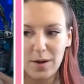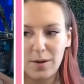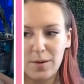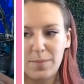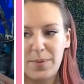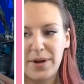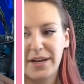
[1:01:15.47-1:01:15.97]

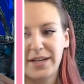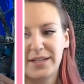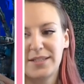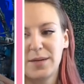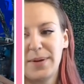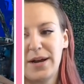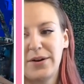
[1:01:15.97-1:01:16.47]
but it's
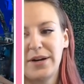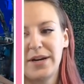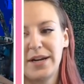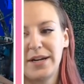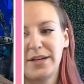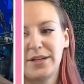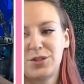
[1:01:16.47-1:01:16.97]
about an
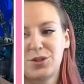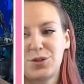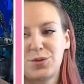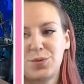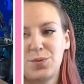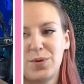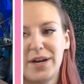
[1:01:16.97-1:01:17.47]

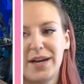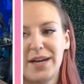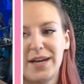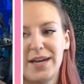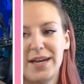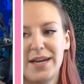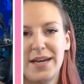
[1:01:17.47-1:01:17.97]
inch
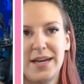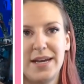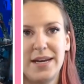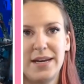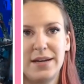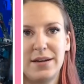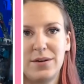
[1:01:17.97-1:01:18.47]
way
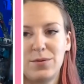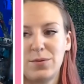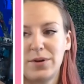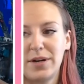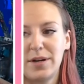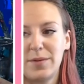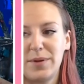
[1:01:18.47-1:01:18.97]
in. We're
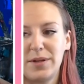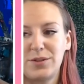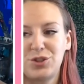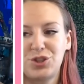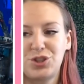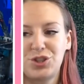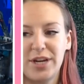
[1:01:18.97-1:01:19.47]
going to be
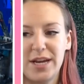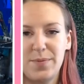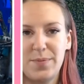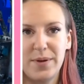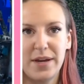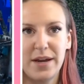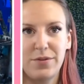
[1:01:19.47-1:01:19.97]

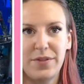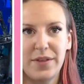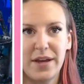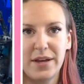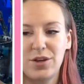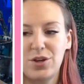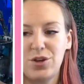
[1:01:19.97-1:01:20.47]
shaping out
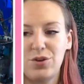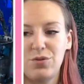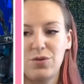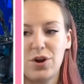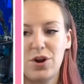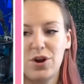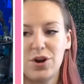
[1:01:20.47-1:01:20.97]
that
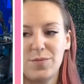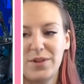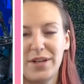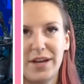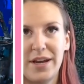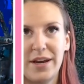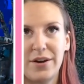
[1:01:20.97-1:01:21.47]
cute arm
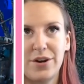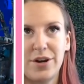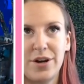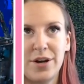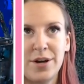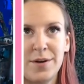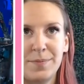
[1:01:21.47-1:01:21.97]

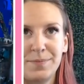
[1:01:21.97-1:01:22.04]
later.